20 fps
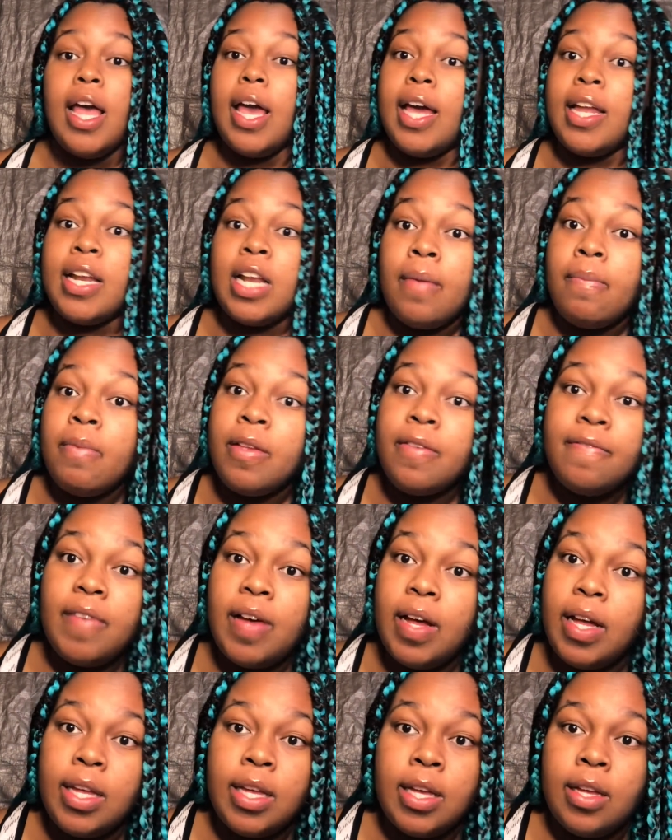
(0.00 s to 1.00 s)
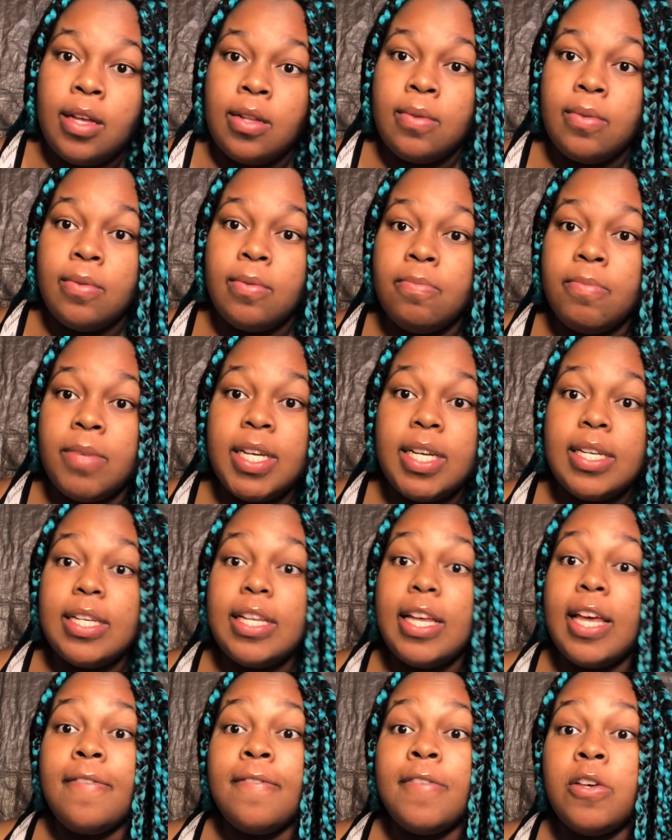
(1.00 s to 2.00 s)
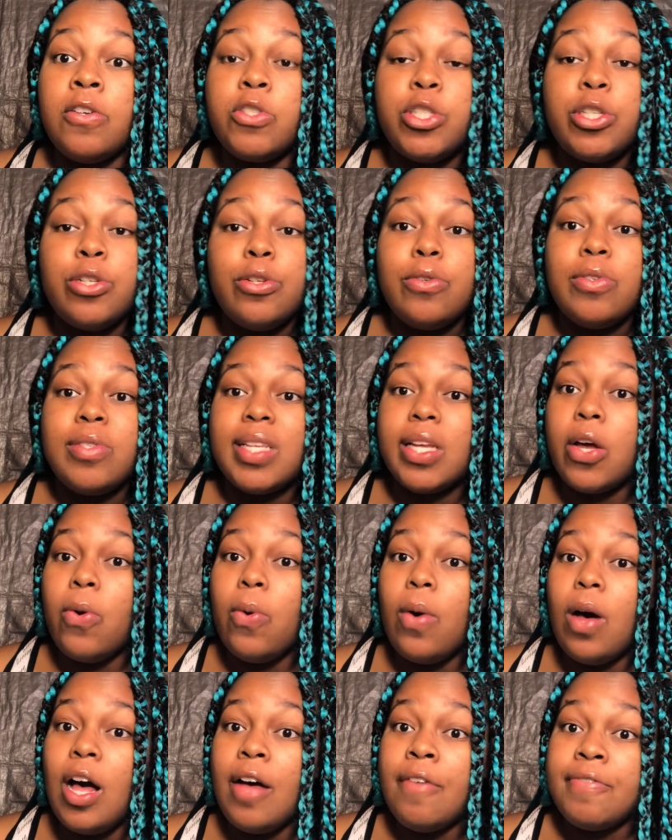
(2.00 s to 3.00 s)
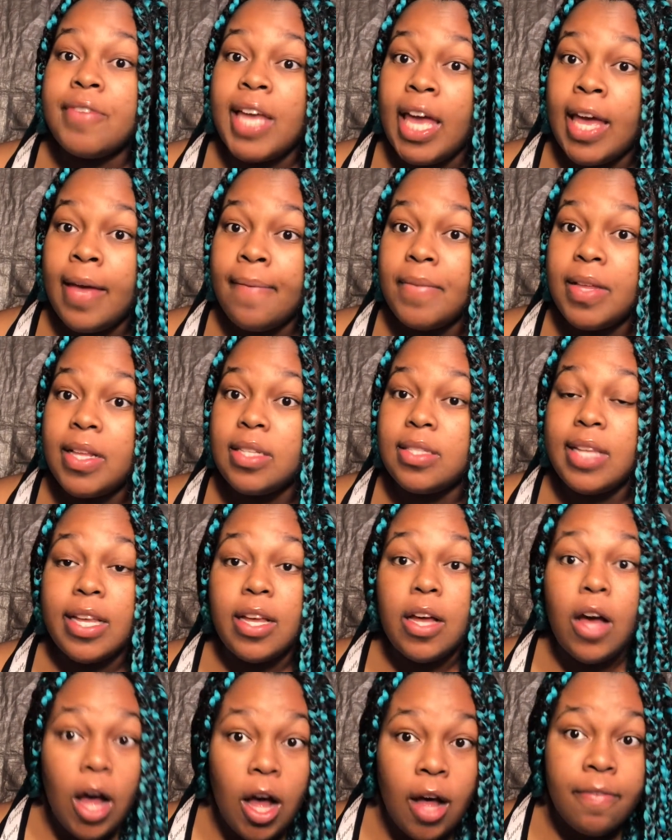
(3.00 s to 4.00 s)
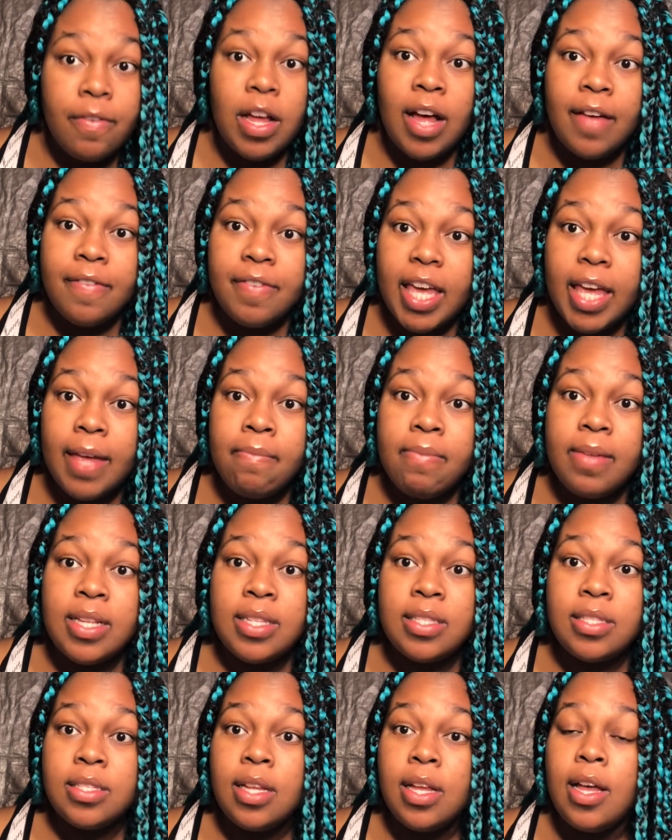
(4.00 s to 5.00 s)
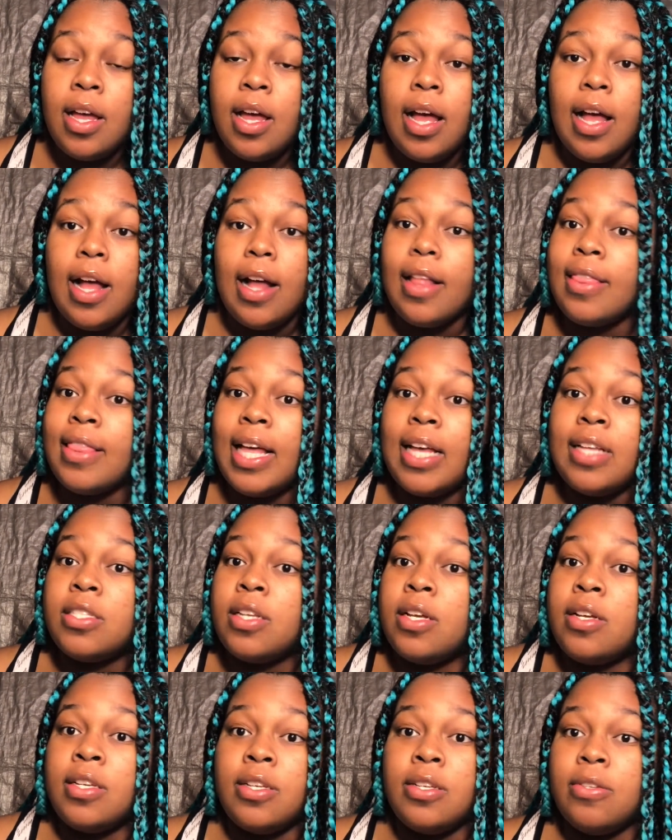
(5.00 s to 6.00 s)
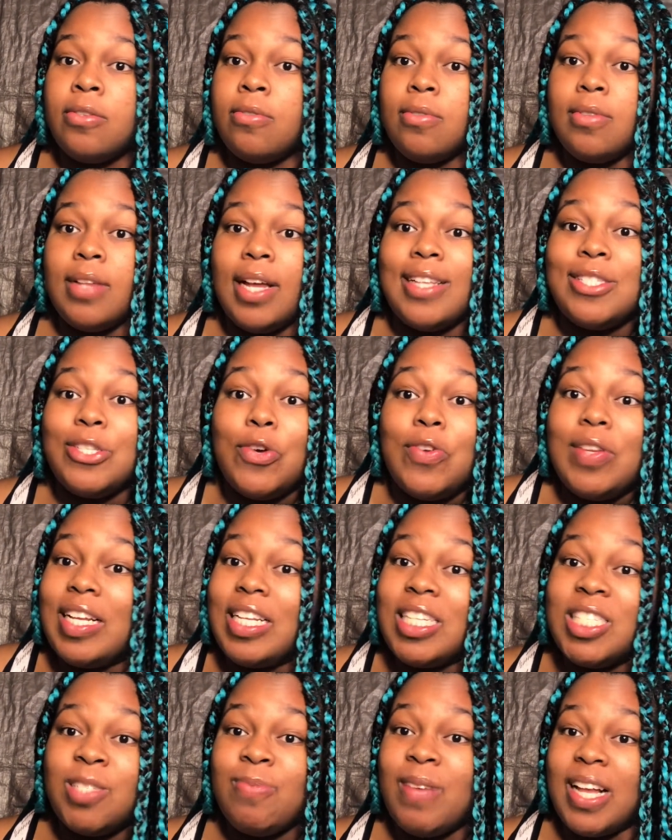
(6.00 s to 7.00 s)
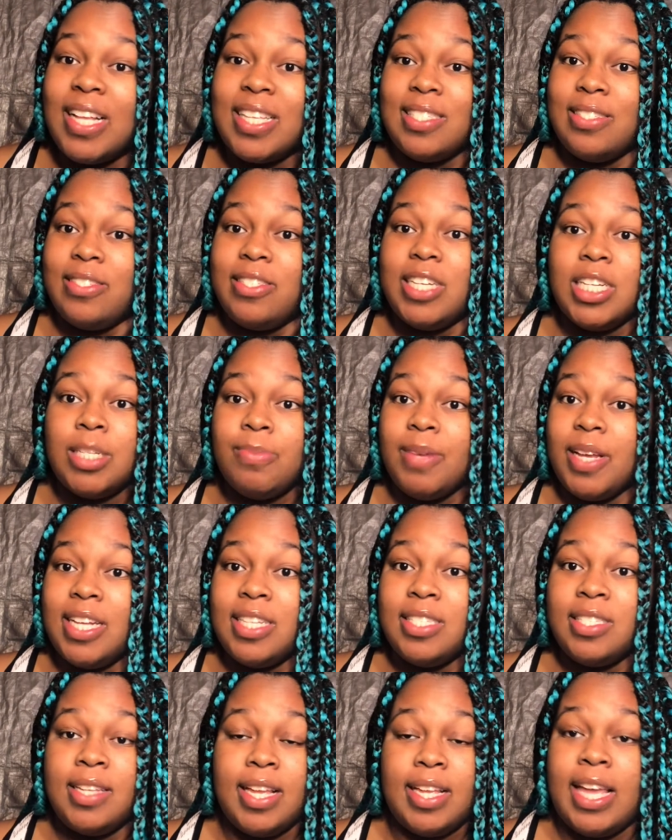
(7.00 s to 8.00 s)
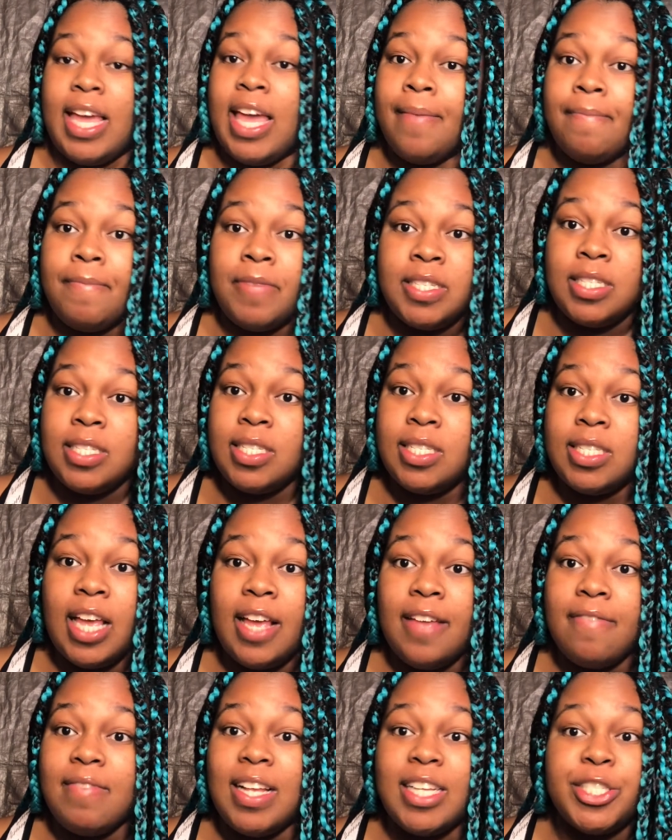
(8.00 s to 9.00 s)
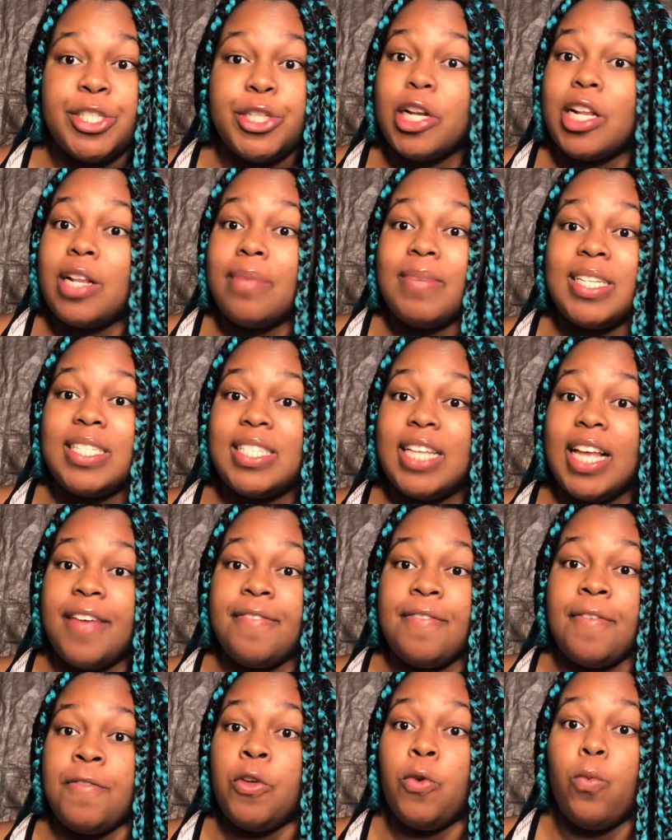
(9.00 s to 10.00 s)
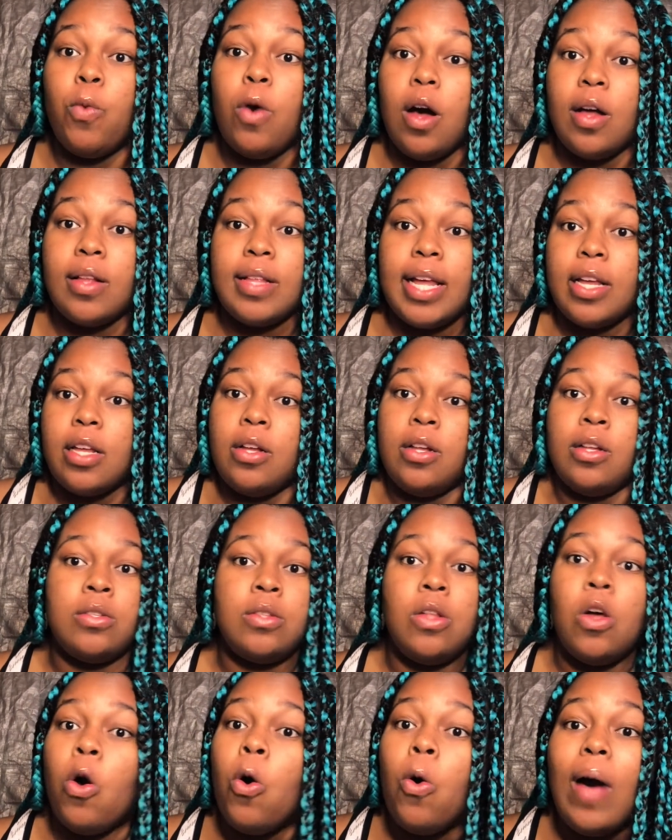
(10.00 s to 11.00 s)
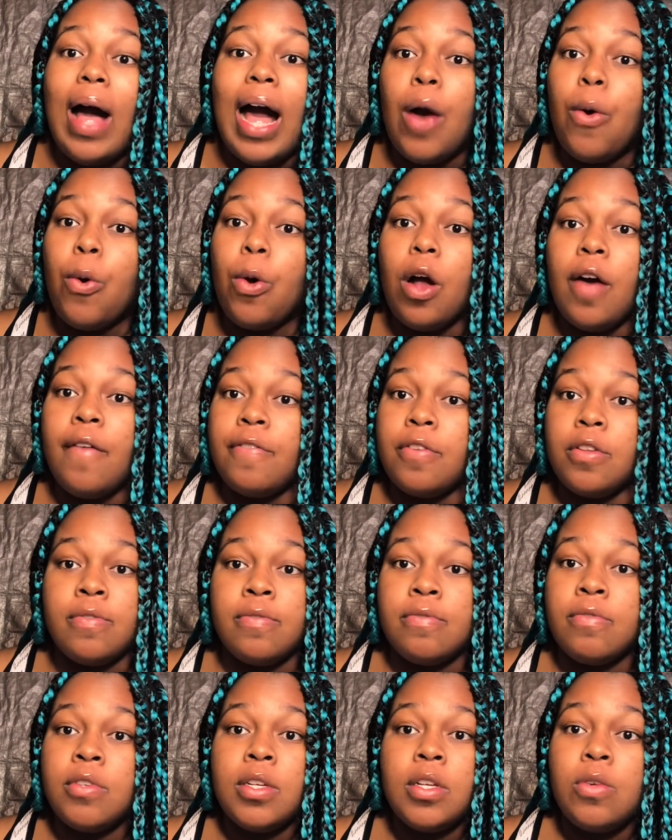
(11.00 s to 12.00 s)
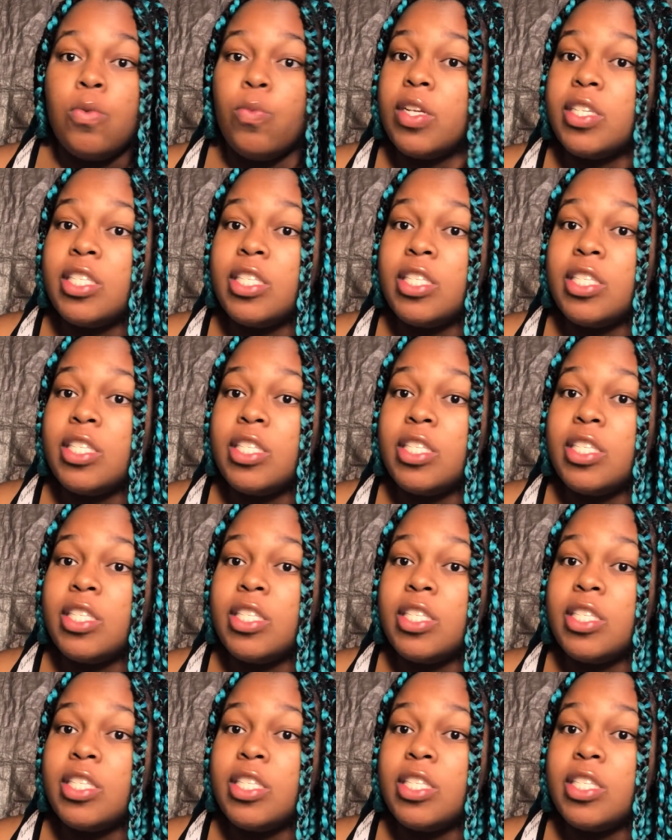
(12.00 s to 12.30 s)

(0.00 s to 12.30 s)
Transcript: and I've been fine. But if you choose to go off campus, like off campus, that's on you. Like, don't expect just because the campus is safe that you're gonna be safe if you walk like a whole hour off of where